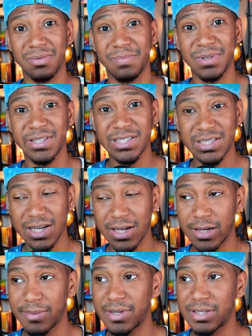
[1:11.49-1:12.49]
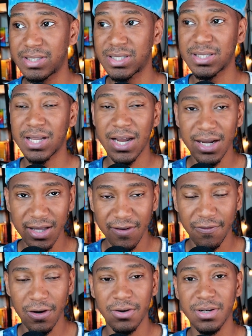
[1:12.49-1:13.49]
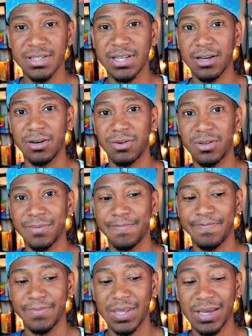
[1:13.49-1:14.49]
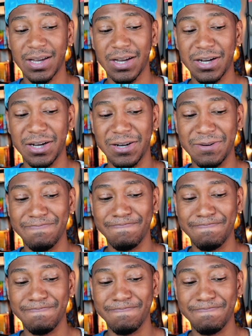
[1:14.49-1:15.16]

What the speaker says: But this time it's slightly for Oda's health. Um,